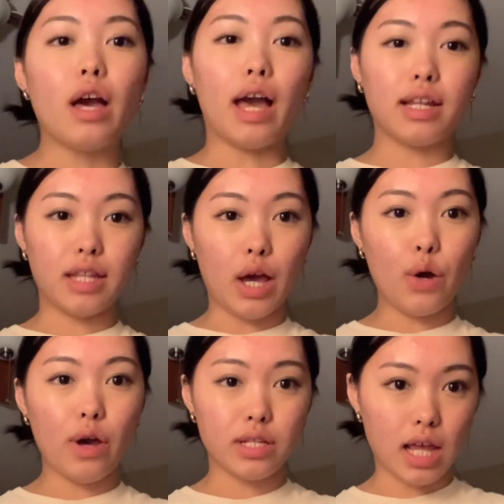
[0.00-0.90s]
I
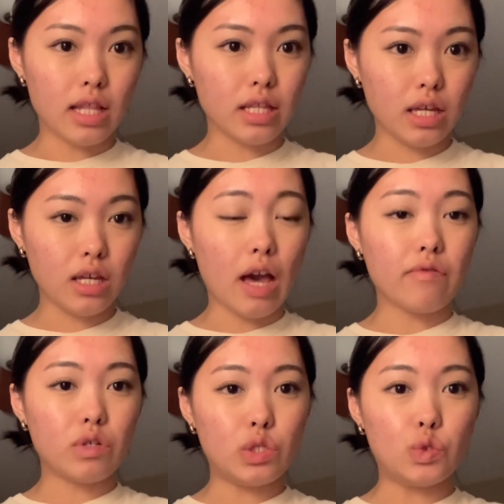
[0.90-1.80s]
now sadly
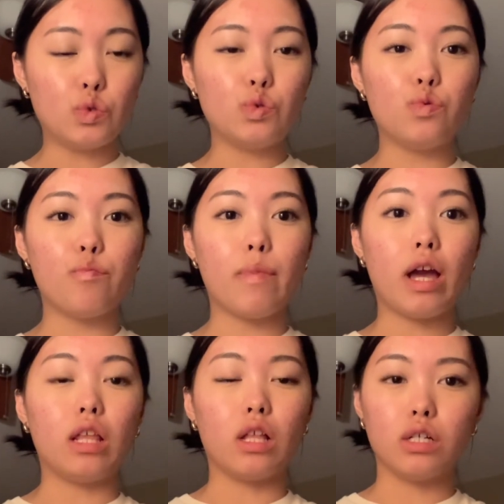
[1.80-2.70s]
have to do
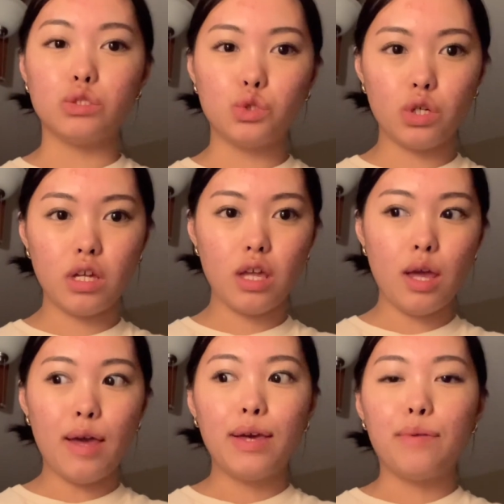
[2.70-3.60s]
my laundry
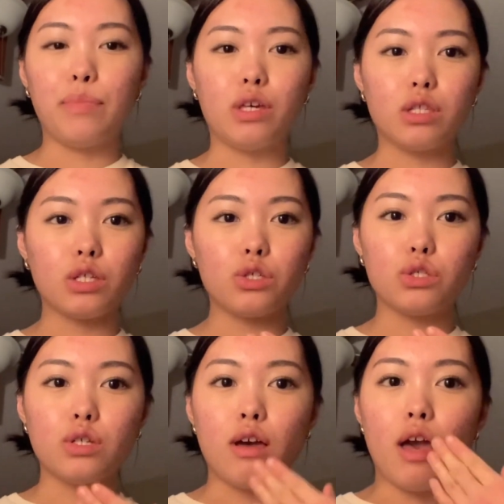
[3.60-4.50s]
because I
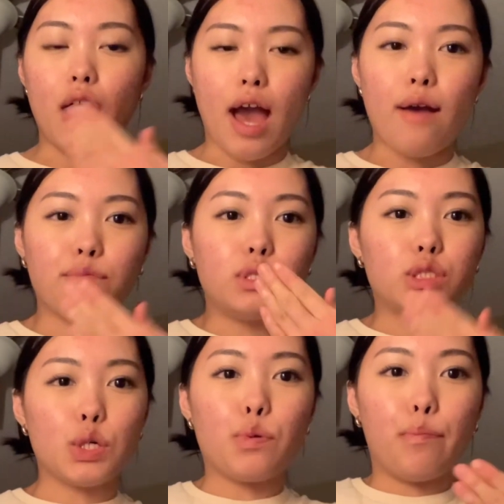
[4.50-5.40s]
just have
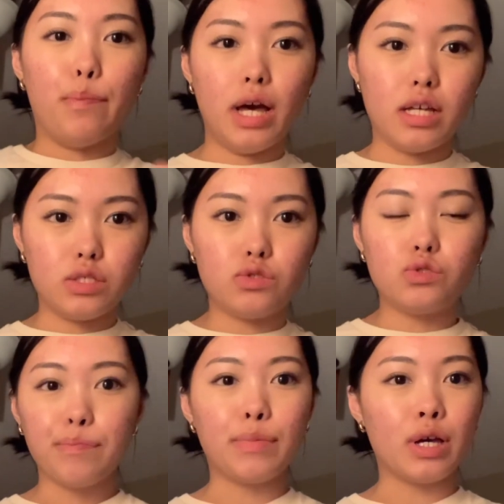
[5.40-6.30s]
so
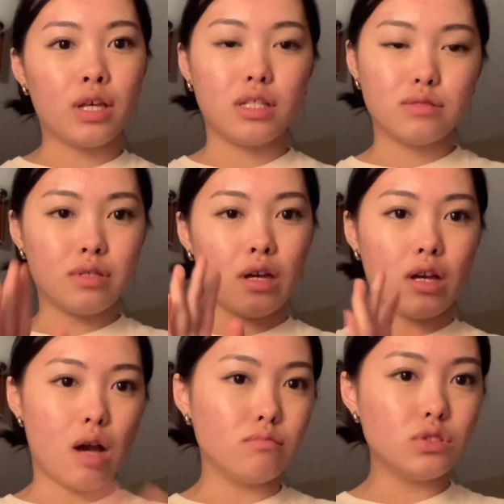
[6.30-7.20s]
much. But yeah,
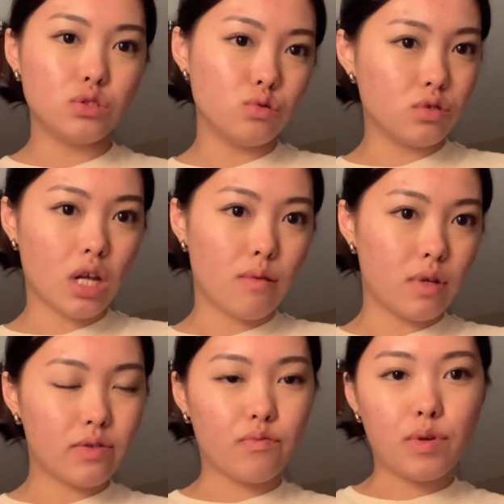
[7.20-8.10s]
I'm gonna do a time
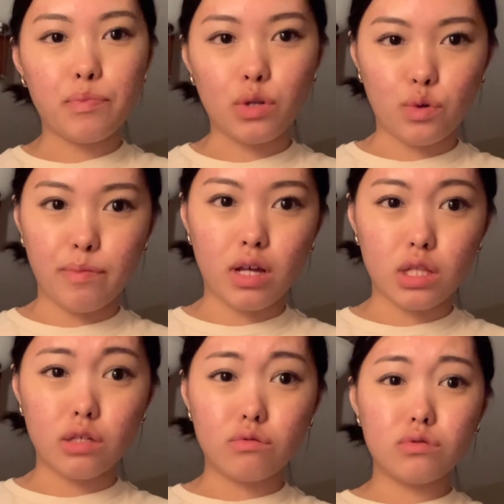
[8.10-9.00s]
lapse of me putting away my
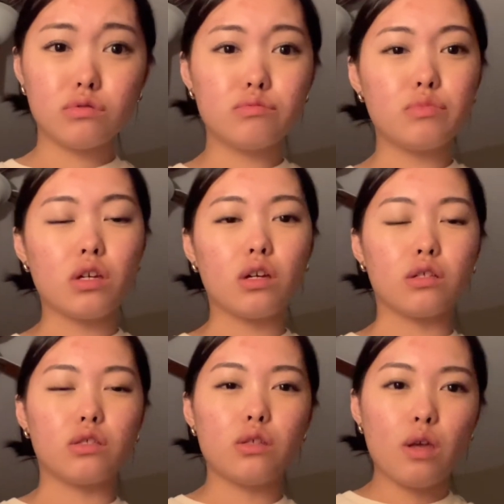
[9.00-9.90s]
clothes
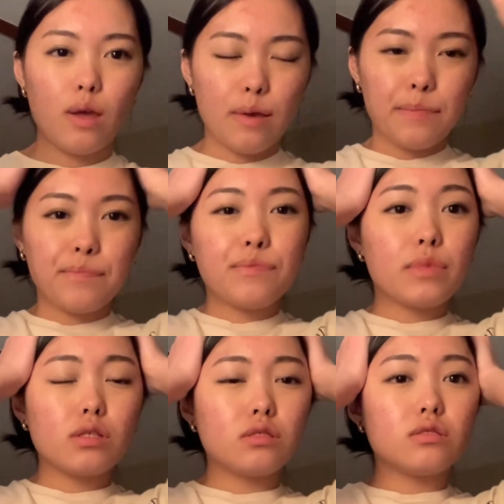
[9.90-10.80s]
because
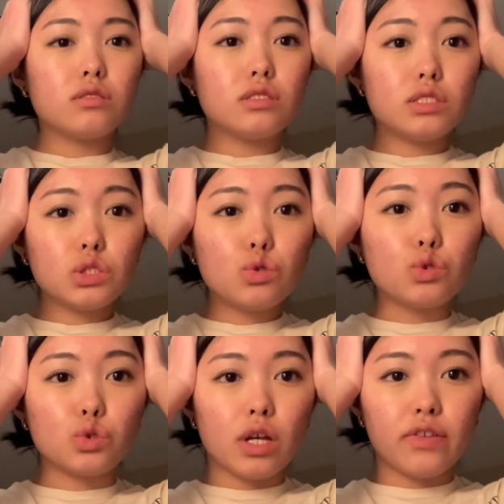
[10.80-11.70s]
it's too
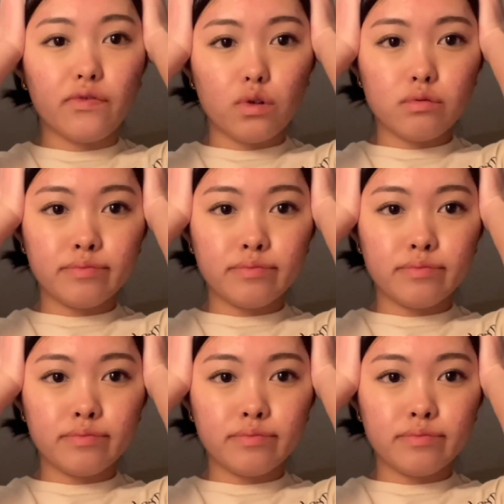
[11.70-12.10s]
stressful.